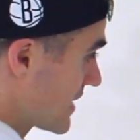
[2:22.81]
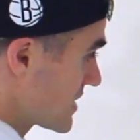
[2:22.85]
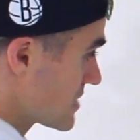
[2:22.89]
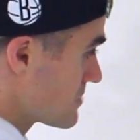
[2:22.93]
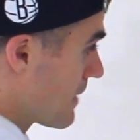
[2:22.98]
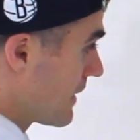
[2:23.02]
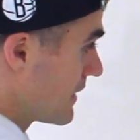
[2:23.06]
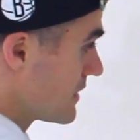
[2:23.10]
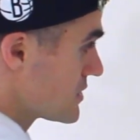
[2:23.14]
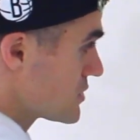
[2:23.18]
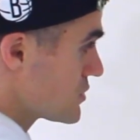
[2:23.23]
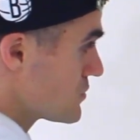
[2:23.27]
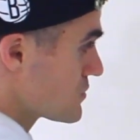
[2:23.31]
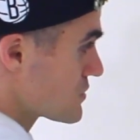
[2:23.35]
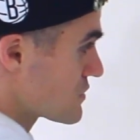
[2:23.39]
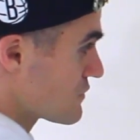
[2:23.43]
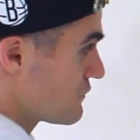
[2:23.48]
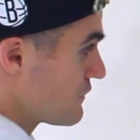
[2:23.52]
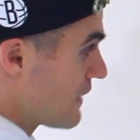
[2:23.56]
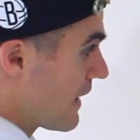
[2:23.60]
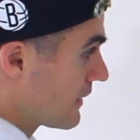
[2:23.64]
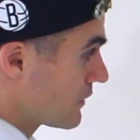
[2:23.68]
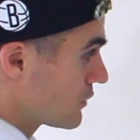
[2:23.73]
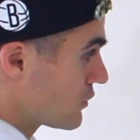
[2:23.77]
x minus 2 is a
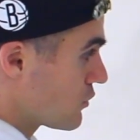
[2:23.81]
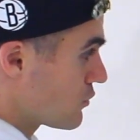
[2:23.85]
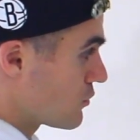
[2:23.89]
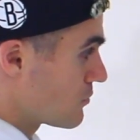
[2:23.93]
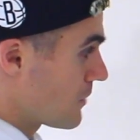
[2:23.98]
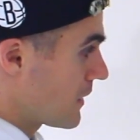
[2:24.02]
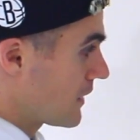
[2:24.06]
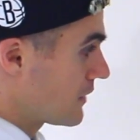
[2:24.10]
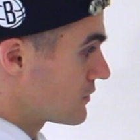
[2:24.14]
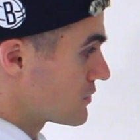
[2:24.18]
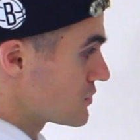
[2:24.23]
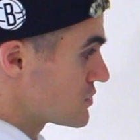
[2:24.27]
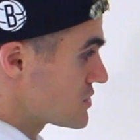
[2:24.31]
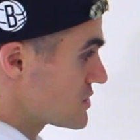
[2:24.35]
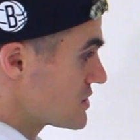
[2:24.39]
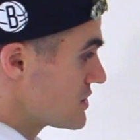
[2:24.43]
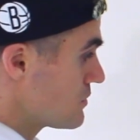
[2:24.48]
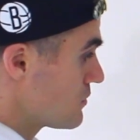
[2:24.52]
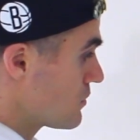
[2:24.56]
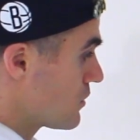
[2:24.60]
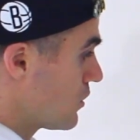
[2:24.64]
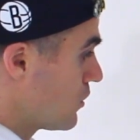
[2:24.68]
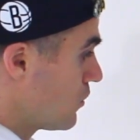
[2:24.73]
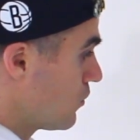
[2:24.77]
factor, the remainder is
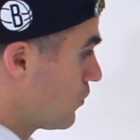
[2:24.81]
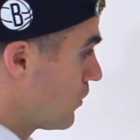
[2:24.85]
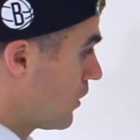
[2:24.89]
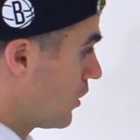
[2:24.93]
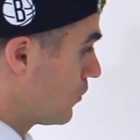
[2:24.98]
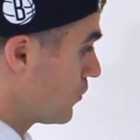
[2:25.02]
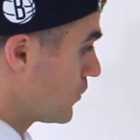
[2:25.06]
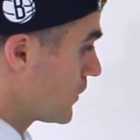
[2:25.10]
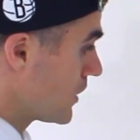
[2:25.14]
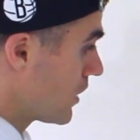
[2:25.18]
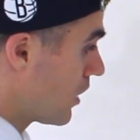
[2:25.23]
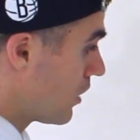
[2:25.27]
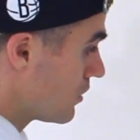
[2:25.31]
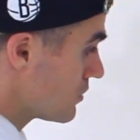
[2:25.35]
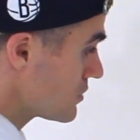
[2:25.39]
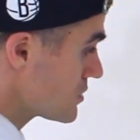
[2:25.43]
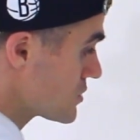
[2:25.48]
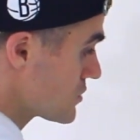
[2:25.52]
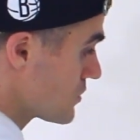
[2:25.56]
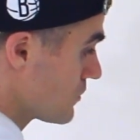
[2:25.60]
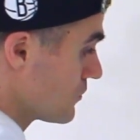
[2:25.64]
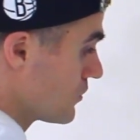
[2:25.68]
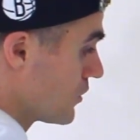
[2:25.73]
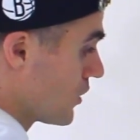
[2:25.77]
0. Well, we
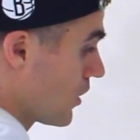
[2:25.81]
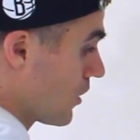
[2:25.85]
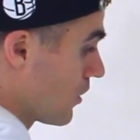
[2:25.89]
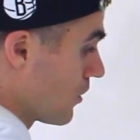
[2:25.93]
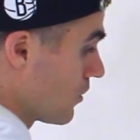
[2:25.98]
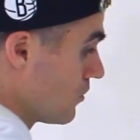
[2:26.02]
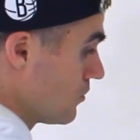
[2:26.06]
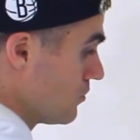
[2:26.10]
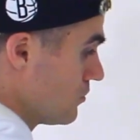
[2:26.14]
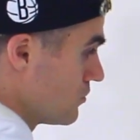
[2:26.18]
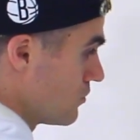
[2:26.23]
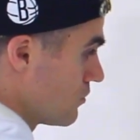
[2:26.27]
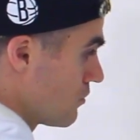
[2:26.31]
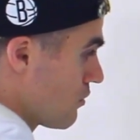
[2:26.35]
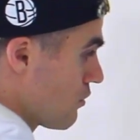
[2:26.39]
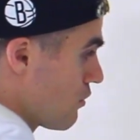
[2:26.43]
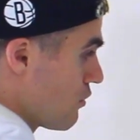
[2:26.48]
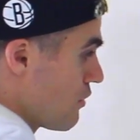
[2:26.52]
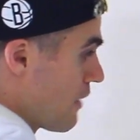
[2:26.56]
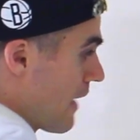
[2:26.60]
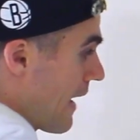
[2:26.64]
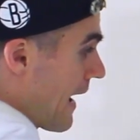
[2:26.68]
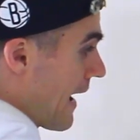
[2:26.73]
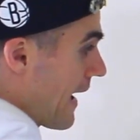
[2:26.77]
also know
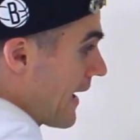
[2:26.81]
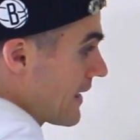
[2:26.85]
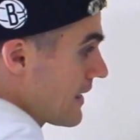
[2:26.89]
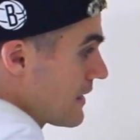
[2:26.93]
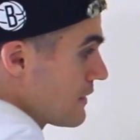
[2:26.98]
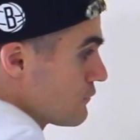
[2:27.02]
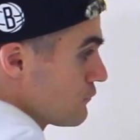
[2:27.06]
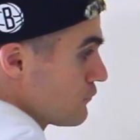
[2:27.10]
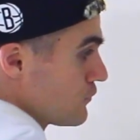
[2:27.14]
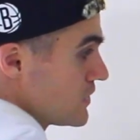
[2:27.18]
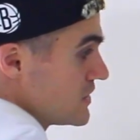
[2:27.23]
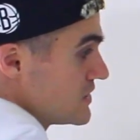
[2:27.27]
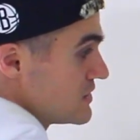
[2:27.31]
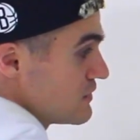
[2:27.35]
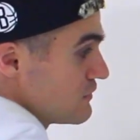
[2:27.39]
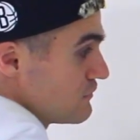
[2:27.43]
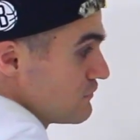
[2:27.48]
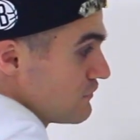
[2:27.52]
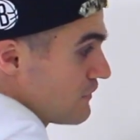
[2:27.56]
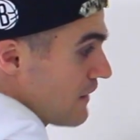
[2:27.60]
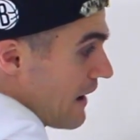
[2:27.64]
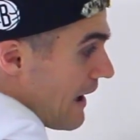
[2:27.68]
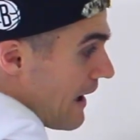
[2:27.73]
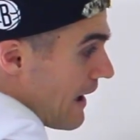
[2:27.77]
that if we
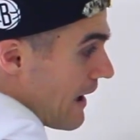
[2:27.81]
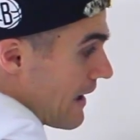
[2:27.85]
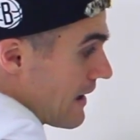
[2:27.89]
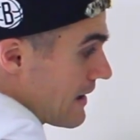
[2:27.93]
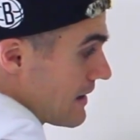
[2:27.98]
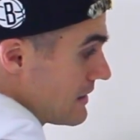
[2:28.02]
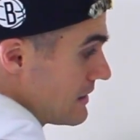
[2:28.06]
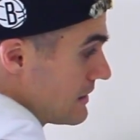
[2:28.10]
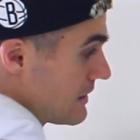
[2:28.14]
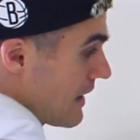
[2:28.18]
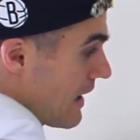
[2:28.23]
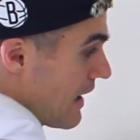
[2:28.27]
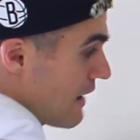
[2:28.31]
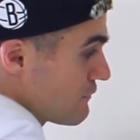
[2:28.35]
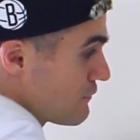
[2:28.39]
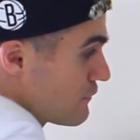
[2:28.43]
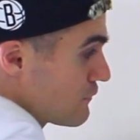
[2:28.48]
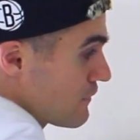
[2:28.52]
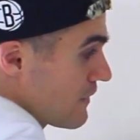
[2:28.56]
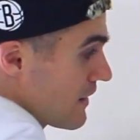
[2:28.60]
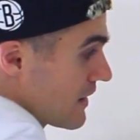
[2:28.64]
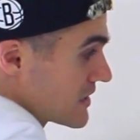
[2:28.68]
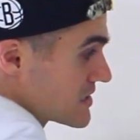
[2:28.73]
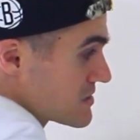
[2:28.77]
divide f
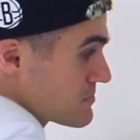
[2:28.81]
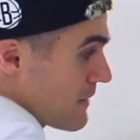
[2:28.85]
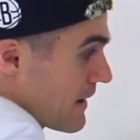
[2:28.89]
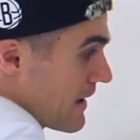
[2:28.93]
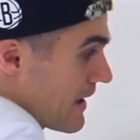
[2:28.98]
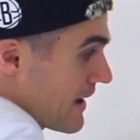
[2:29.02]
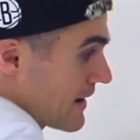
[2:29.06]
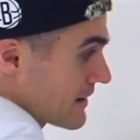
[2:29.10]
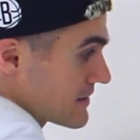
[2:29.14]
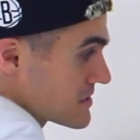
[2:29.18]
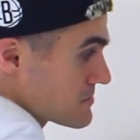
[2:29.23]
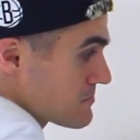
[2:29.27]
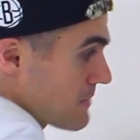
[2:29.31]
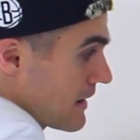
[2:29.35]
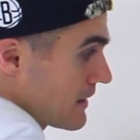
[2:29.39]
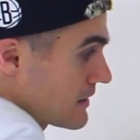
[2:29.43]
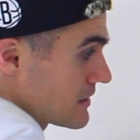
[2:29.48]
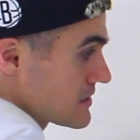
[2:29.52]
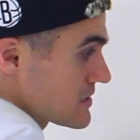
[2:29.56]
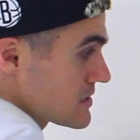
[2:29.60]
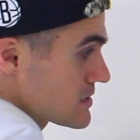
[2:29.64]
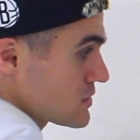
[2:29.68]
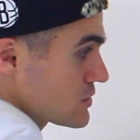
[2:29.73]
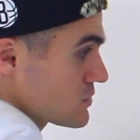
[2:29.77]
of x by x
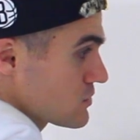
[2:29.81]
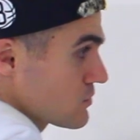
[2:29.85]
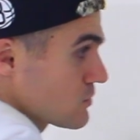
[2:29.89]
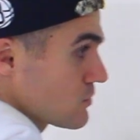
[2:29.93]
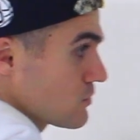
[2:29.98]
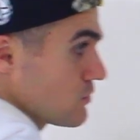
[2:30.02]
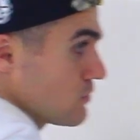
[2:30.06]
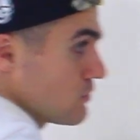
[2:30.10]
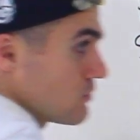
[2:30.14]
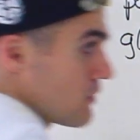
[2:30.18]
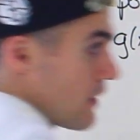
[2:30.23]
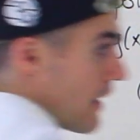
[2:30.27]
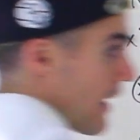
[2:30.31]
minus 2,